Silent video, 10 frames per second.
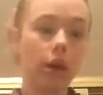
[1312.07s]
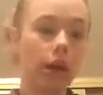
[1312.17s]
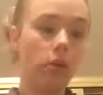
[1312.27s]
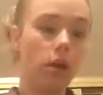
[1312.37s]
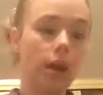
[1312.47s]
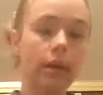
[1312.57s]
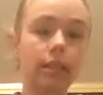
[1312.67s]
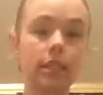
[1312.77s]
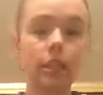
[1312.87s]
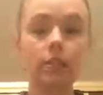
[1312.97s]
I want it
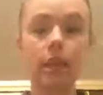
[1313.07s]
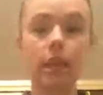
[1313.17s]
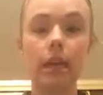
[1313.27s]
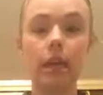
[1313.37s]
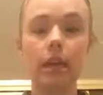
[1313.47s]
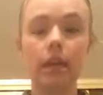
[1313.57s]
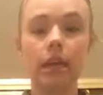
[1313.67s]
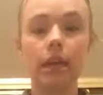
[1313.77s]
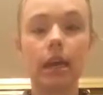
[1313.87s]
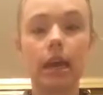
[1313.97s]
to be
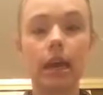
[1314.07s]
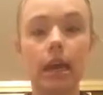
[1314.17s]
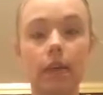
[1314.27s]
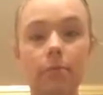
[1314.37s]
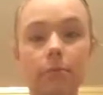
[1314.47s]
a